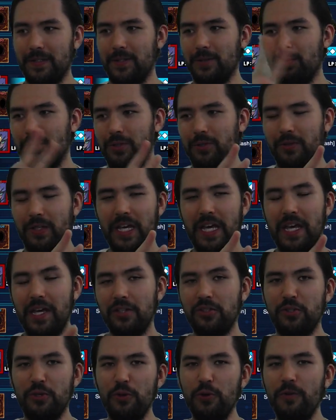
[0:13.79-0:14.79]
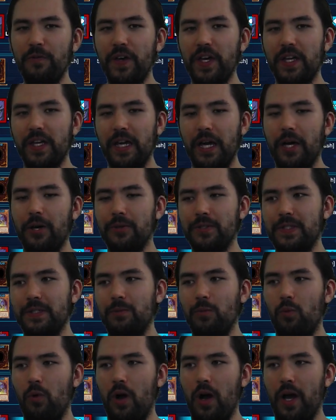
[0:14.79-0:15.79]
So we're doing 2 videos
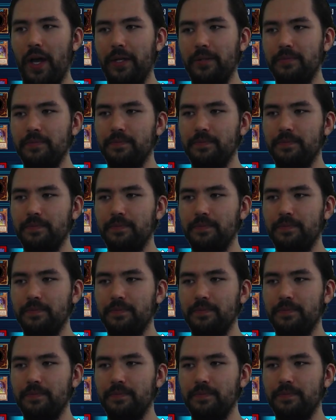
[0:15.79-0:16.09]
in one